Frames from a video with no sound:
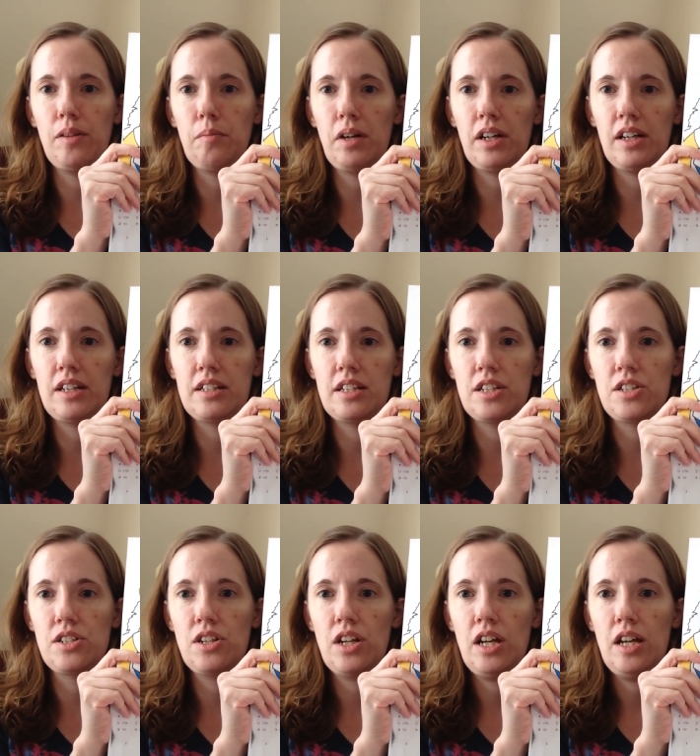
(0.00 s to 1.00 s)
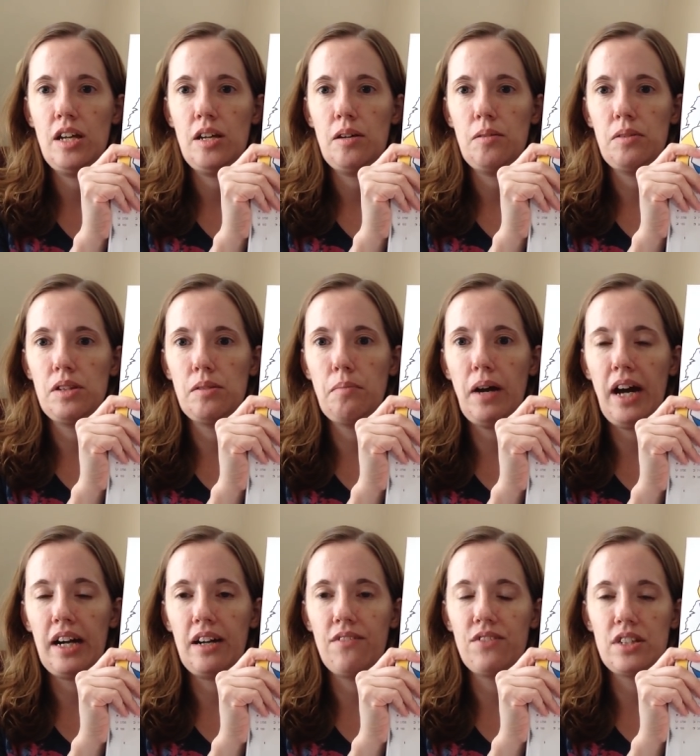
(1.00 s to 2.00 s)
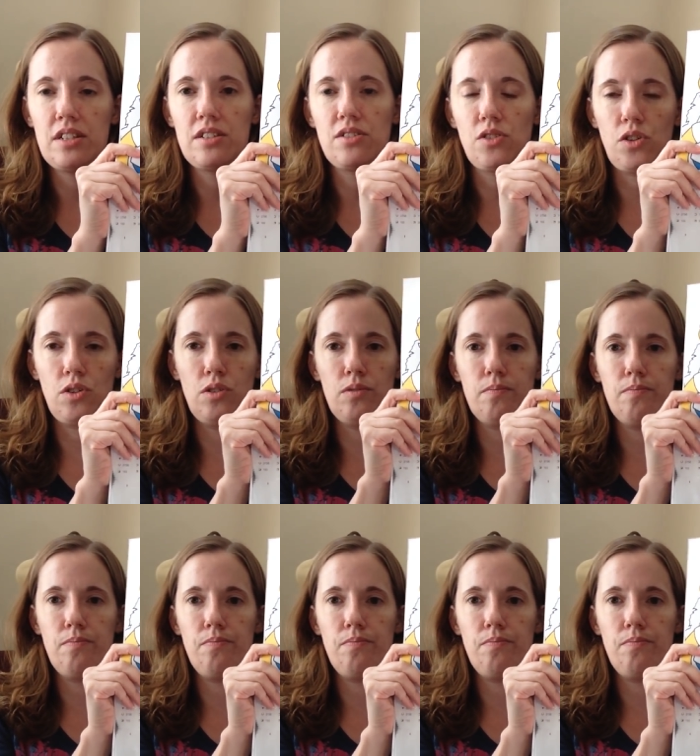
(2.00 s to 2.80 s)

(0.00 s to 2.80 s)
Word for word: I'm not going to stitch the back of this circle.